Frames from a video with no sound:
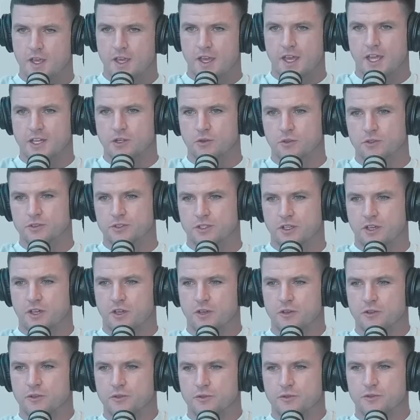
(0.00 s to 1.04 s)
And you're
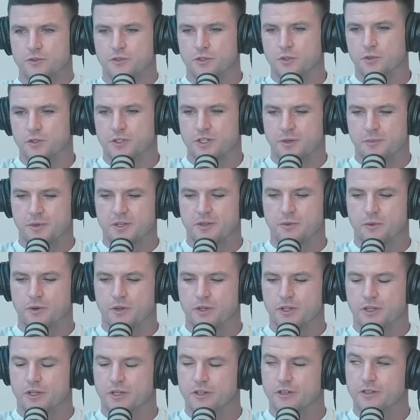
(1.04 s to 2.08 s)
also doing a bit of
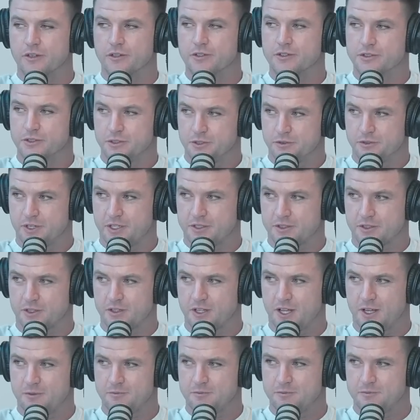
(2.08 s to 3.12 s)
work still around the
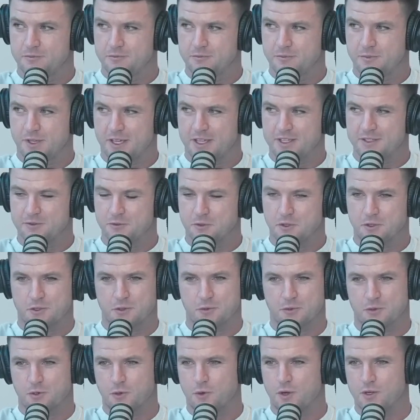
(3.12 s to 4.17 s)
club, mate. I
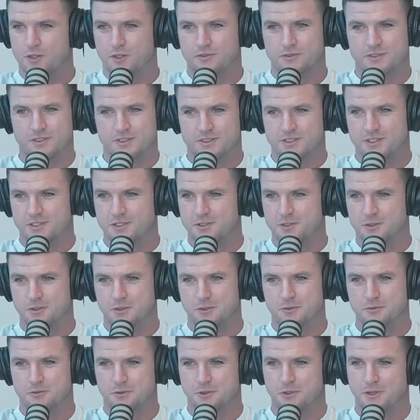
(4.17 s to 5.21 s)
quite often see your
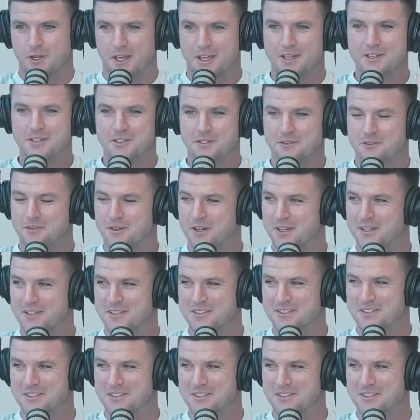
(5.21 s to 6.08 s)
rude head around the